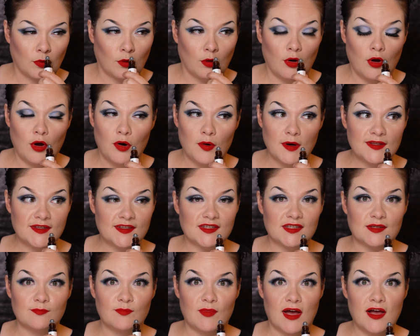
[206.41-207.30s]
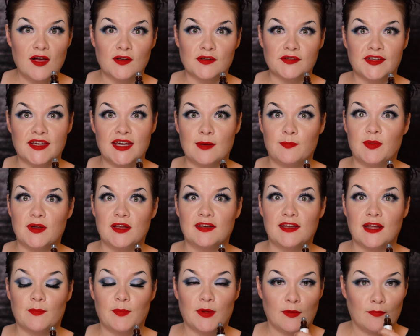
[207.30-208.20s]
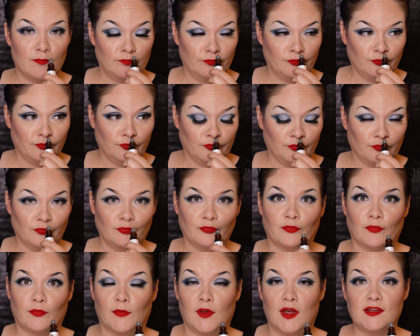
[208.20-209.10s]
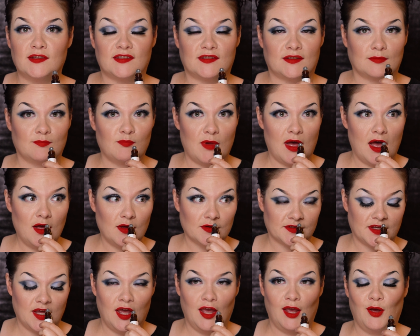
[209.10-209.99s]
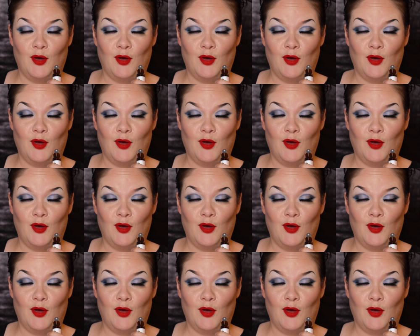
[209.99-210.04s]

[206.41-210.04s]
oh, it smells hippy dippy. It smells,